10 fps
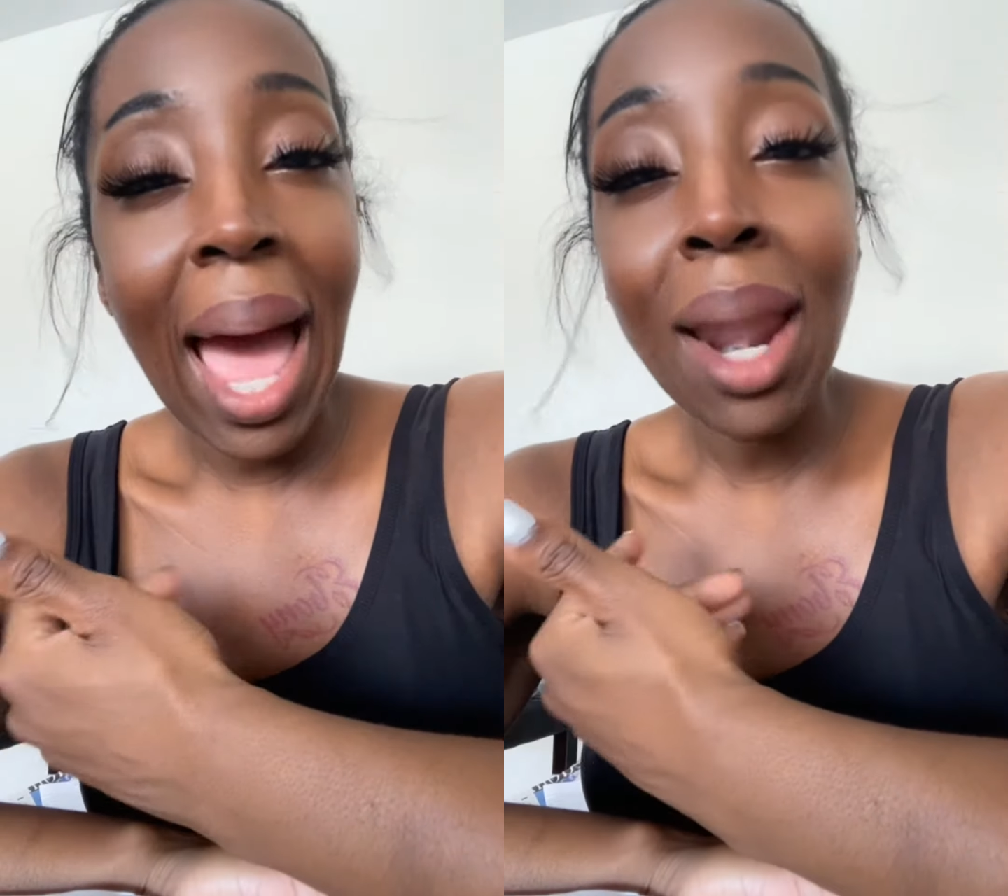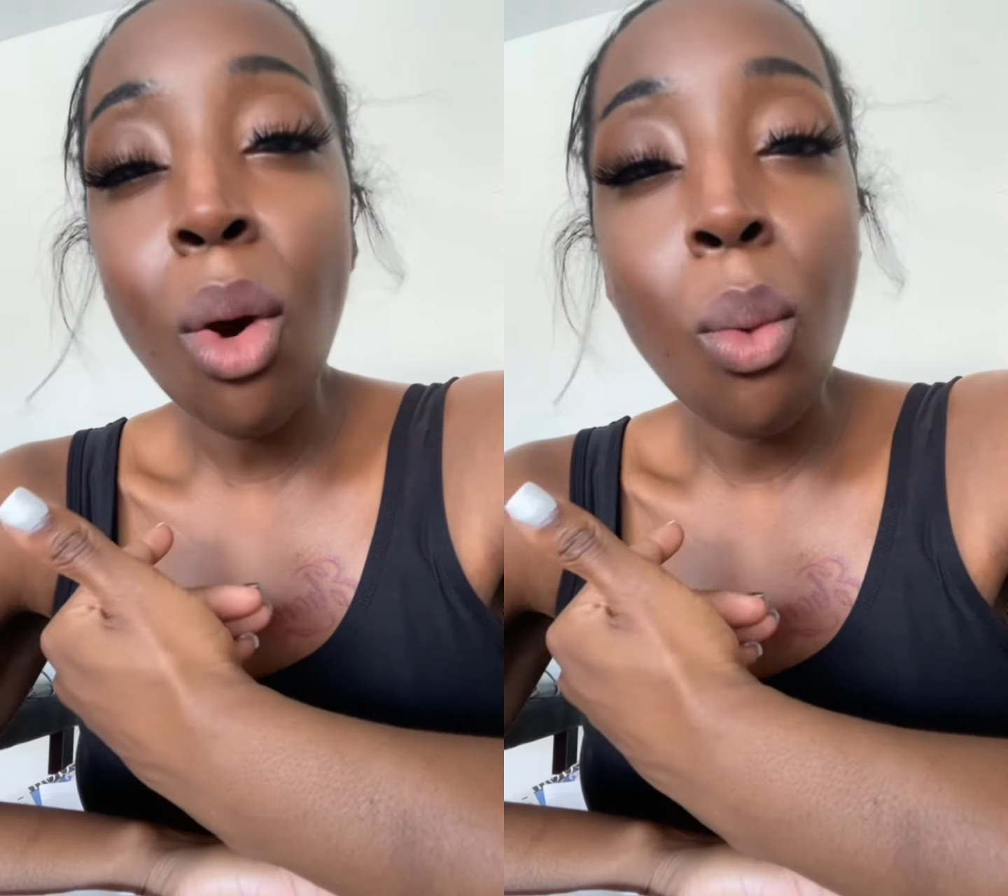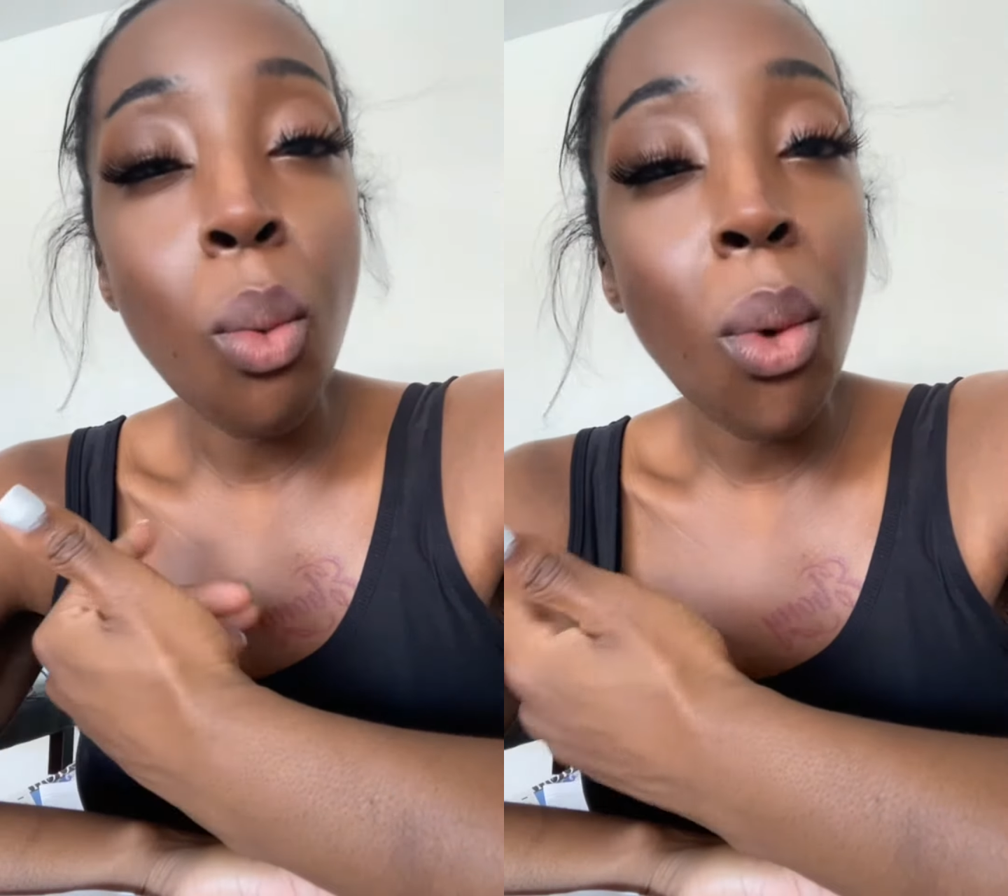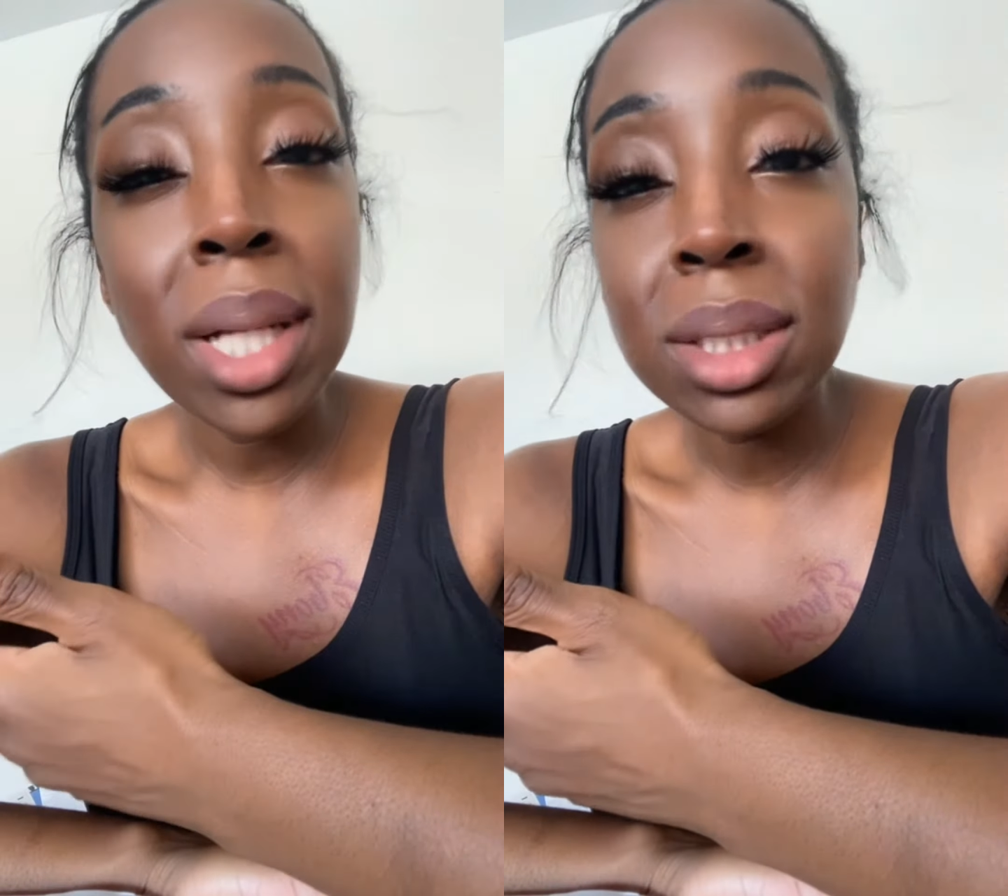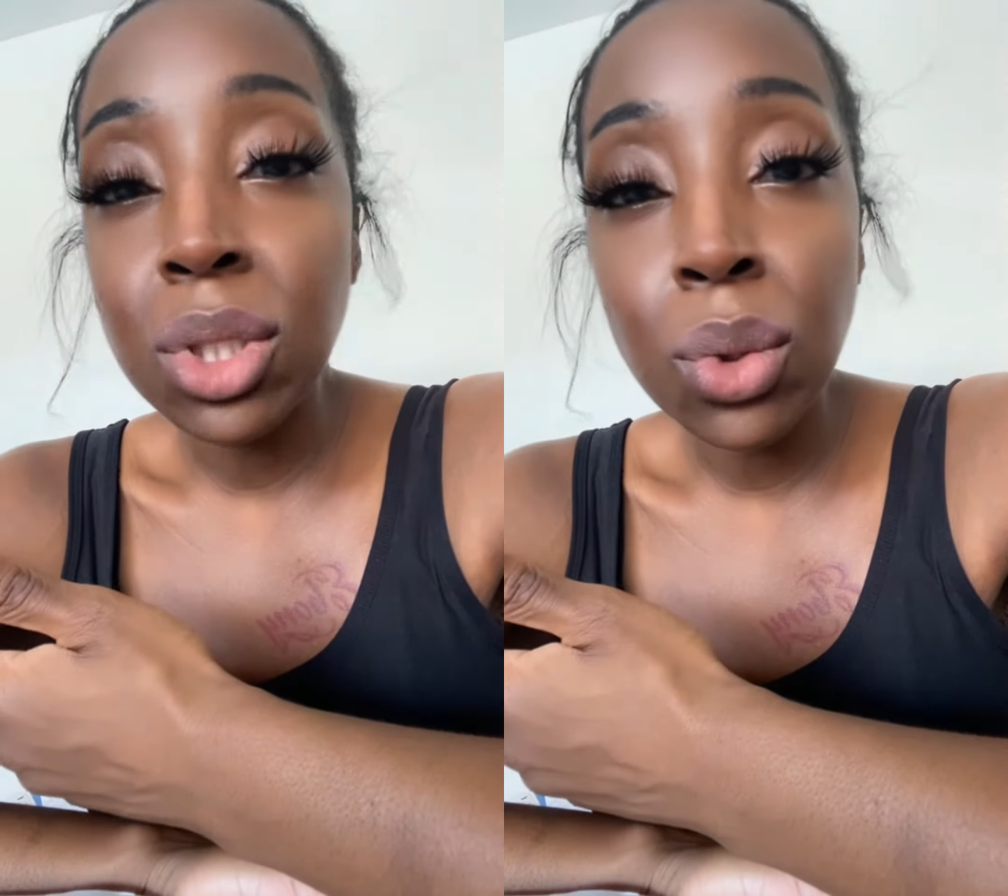I don't
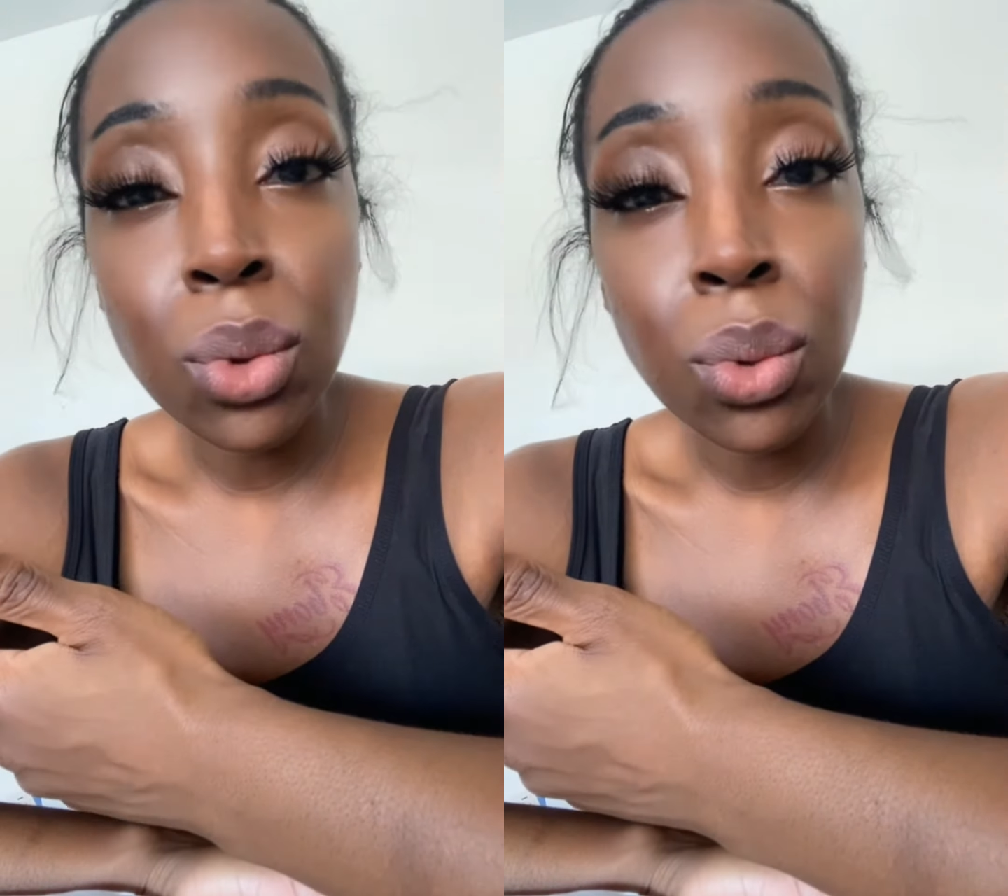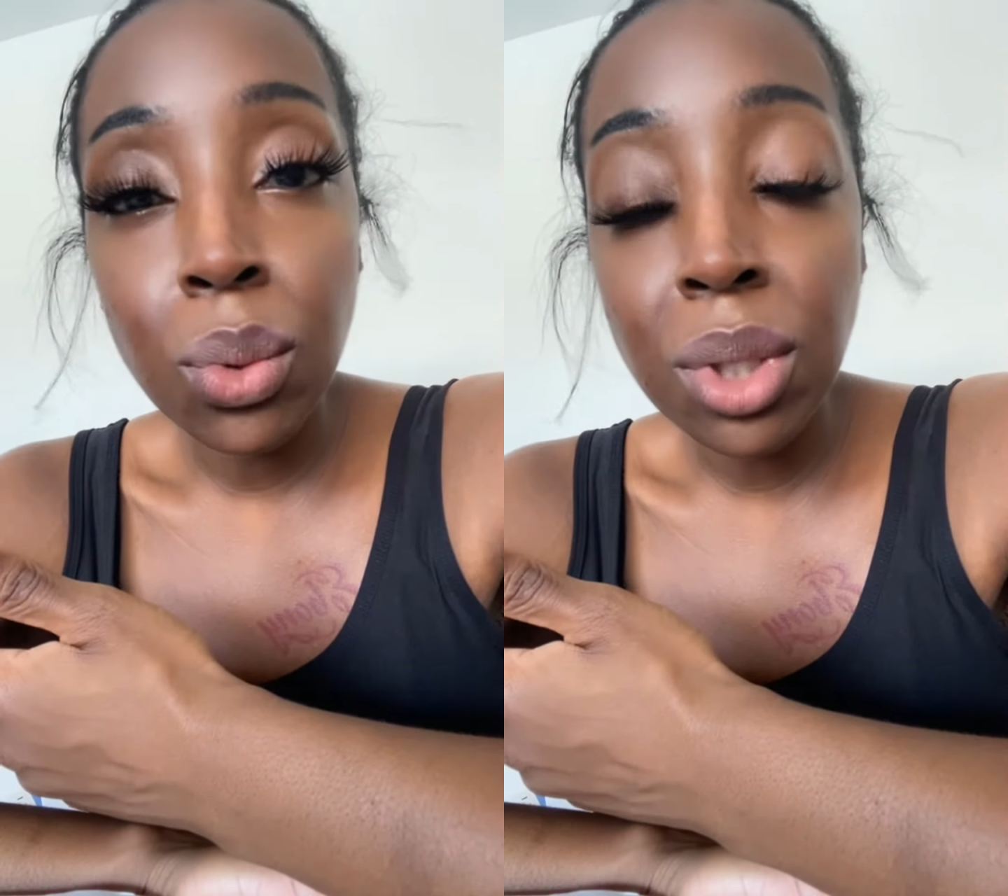want to,